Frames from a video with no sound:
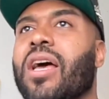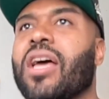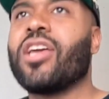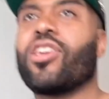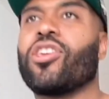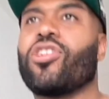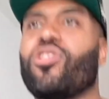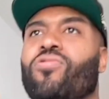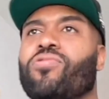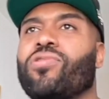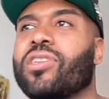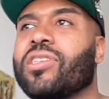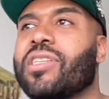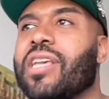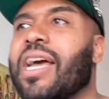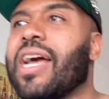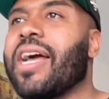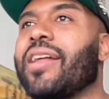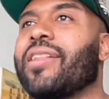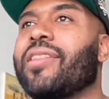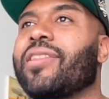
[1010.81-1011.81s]
You just
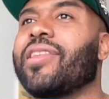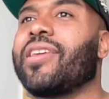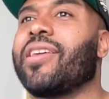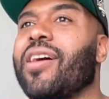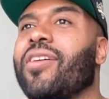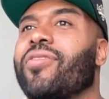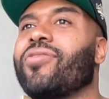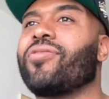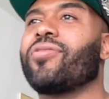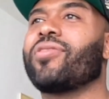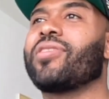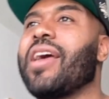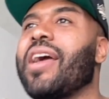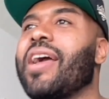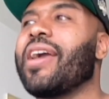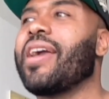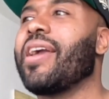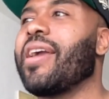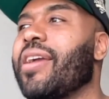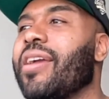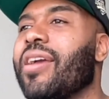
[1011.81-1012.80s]
had the other
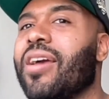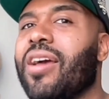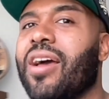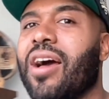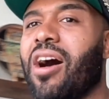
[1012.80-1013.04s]
day,